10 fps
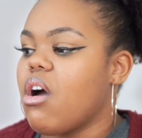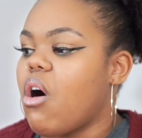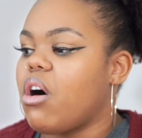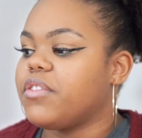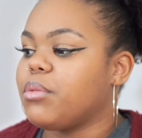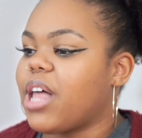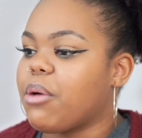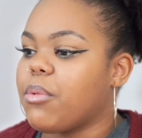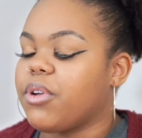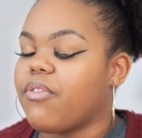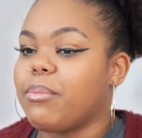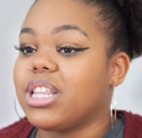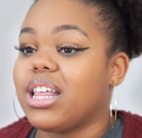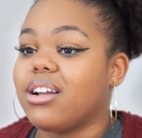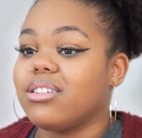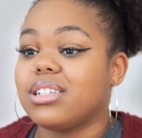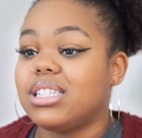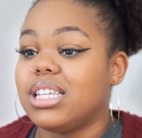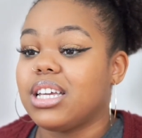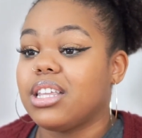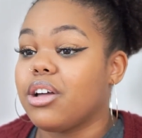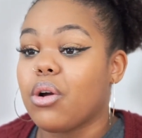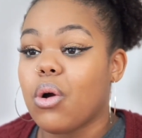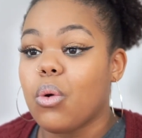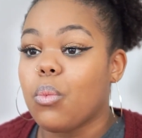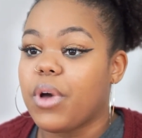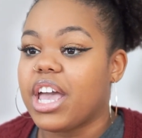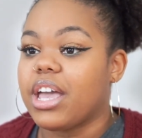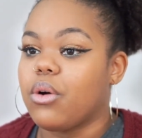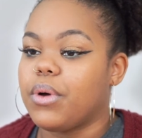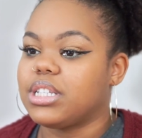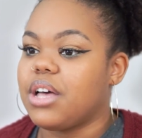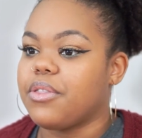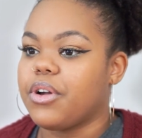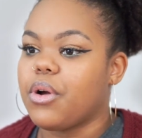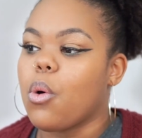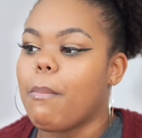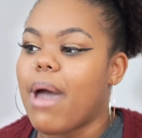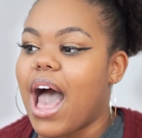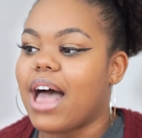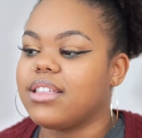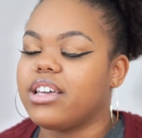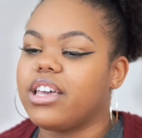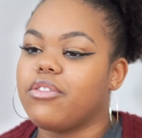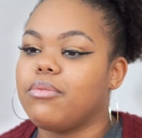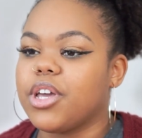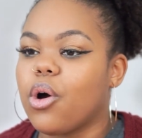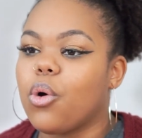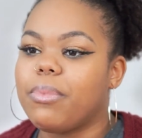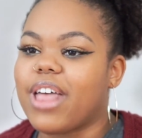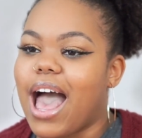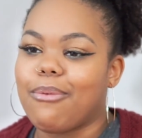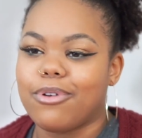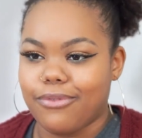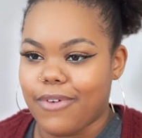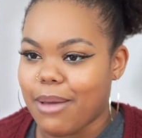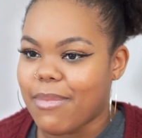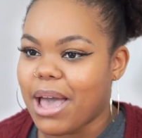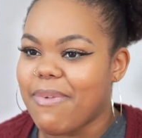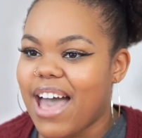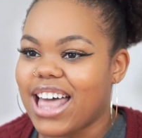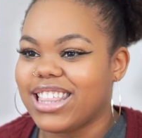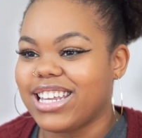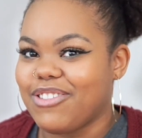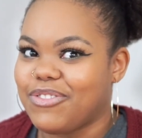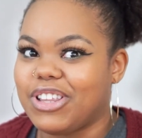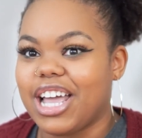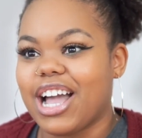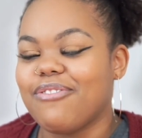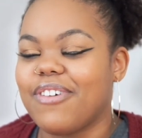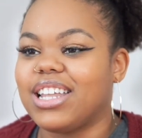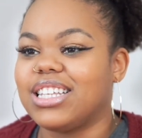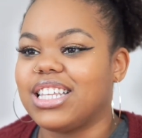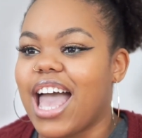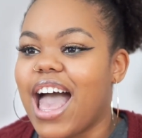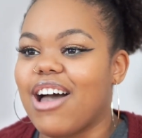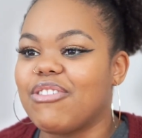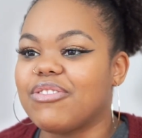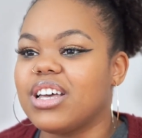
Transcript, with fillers: all of the black women around me that are succeeding in their own way and going down their own path, it gave me hope that I would find my path and I feel like I finally have.